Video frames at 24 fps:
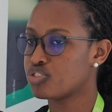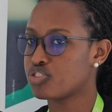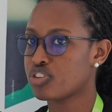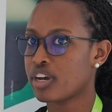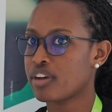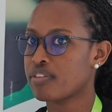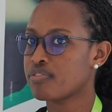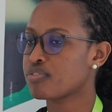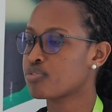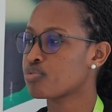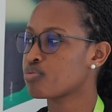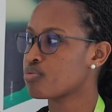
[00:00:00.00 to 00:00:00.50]

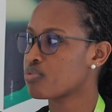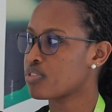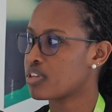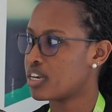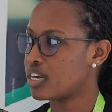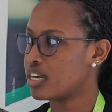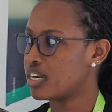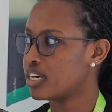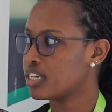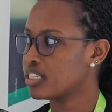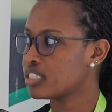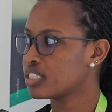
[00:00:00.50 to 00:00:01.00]
drive through the
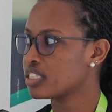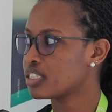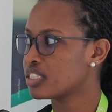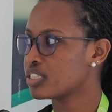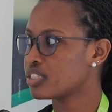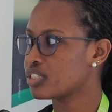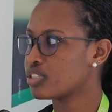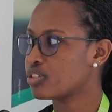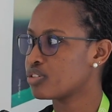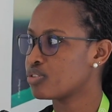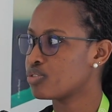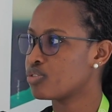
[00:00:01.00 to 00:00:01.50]

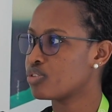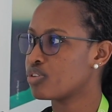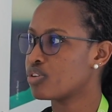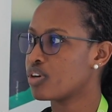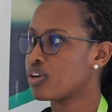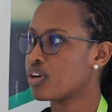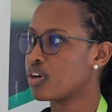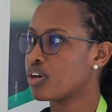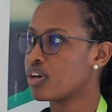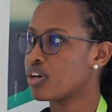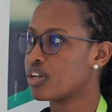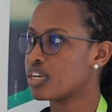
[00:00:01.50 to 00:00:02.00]
lanes, you
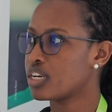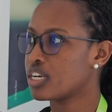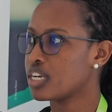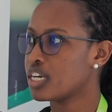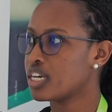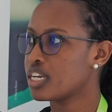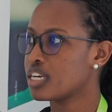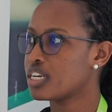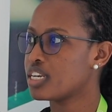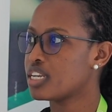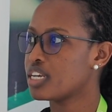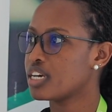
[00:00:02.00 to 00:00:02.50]

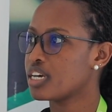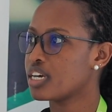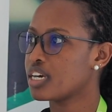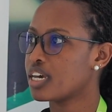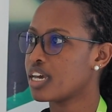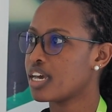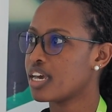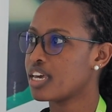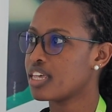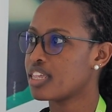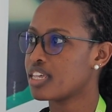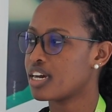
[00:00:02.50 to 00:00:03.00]
need
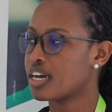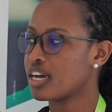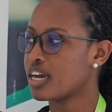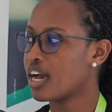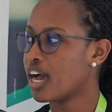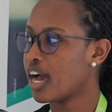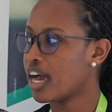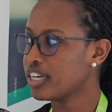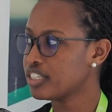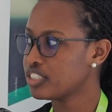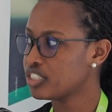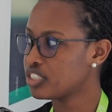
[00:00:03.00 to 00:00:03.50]
either
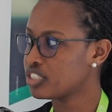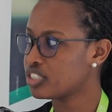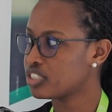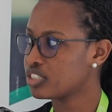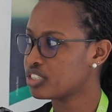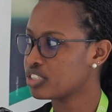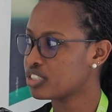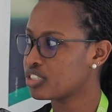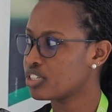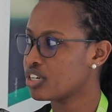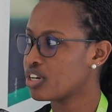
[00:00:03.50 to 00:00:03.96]
cash